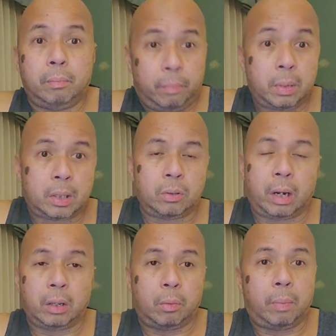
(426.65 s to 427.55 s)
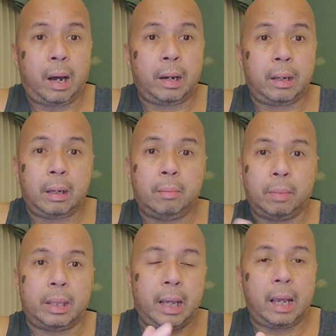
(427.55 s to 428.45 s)
muscle on their body,
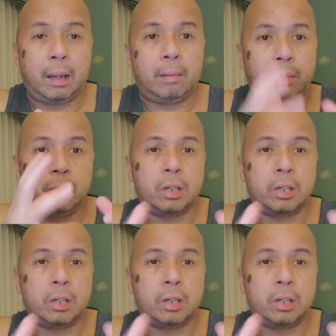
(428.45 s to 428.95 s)
but they're